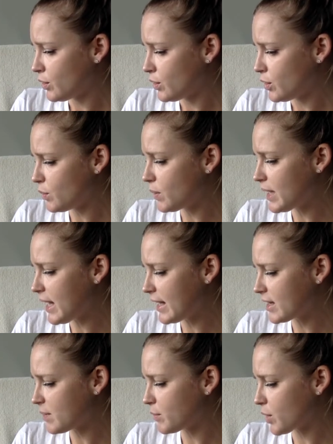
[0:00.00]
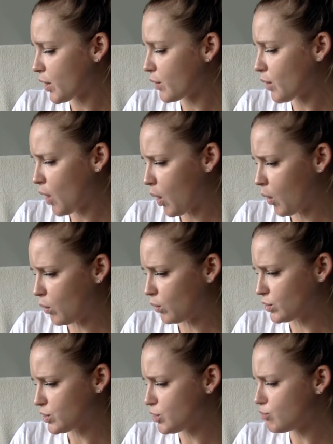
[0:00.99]
You would let them go
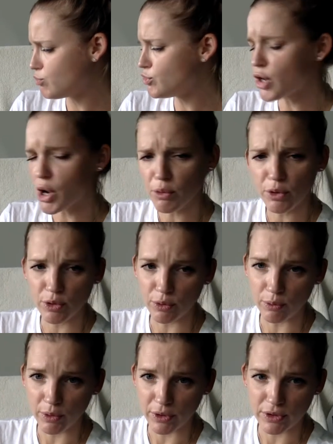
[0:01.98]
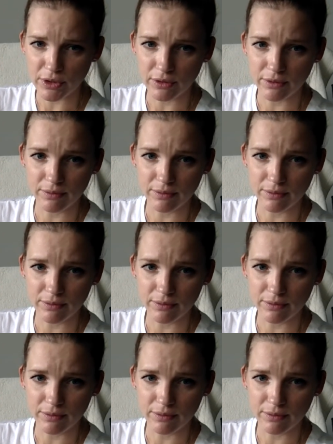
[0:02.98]
cold, you know you would.